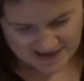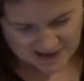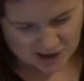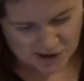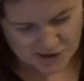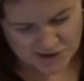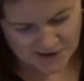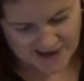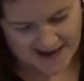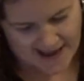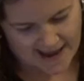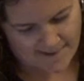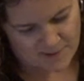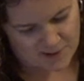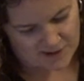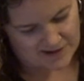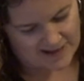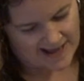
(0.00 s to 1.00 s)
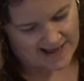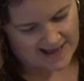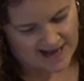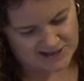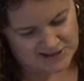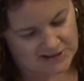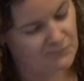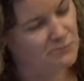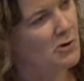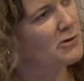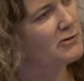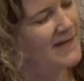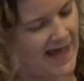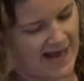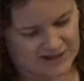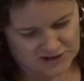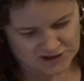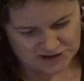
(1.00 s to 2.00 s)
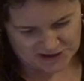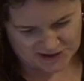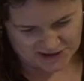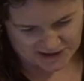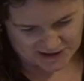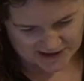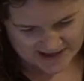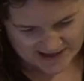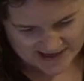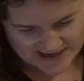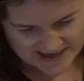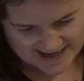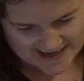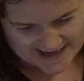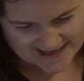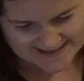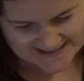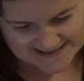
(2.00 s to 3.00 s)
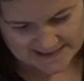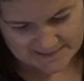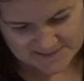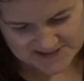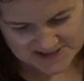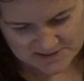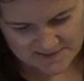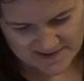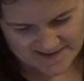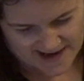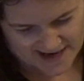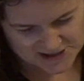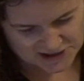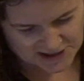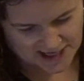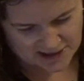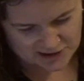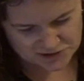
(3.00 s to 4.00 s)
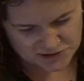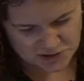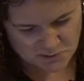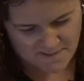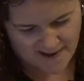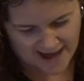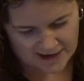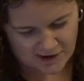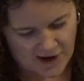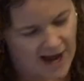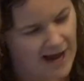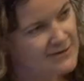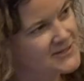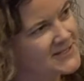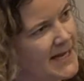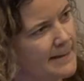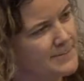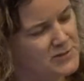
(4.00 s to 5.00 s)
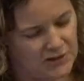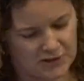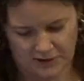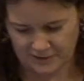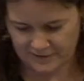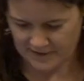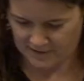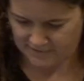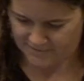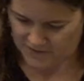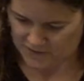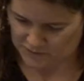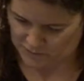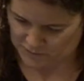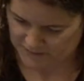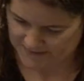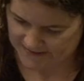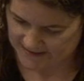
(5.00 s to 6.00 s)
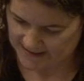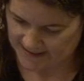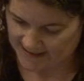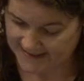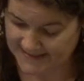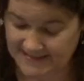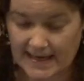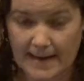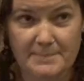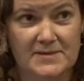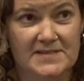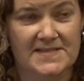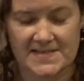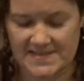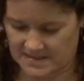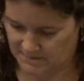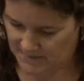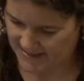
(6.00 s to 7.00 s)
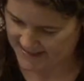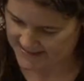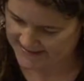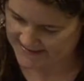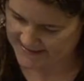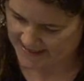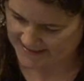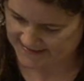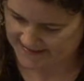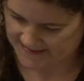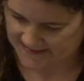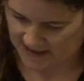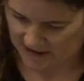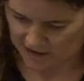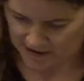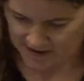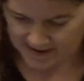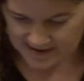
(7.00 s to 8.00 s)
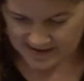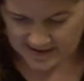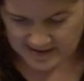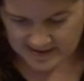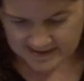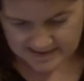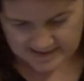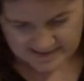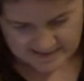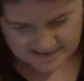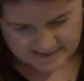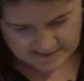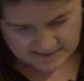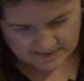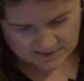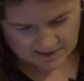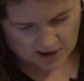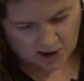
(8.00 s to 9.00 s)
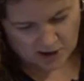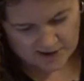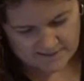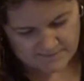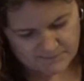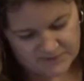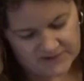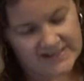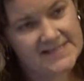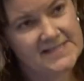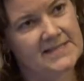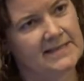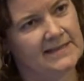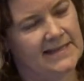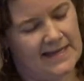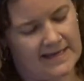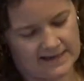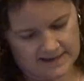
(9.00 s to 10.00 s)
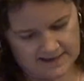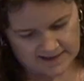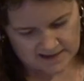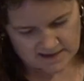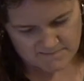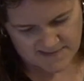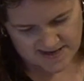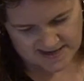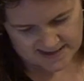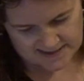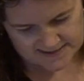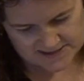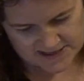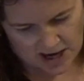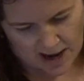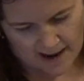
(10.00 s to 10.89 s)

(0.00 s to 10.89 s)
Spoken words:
Gardner Campbell actually wrote last year, "It seems to me that educators, no matter how skeptical their views, and skepticism is necessary, are implicitly committed to